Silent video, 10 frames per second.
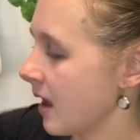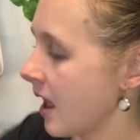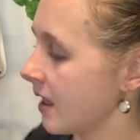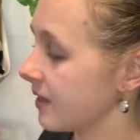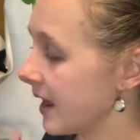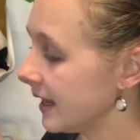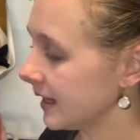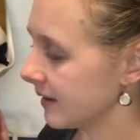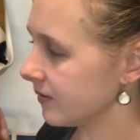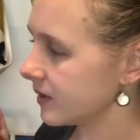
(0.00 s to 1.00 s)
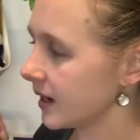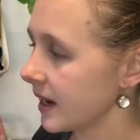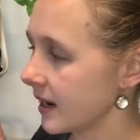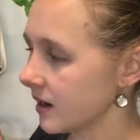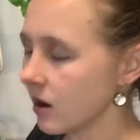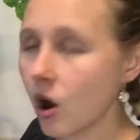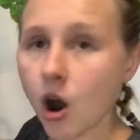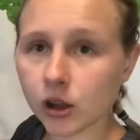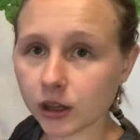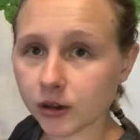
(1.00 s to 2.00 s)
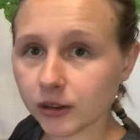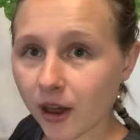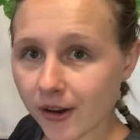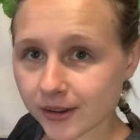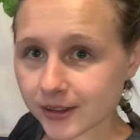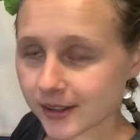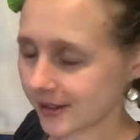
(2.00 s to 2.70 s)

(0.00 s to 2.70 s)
They lived in hollow logs.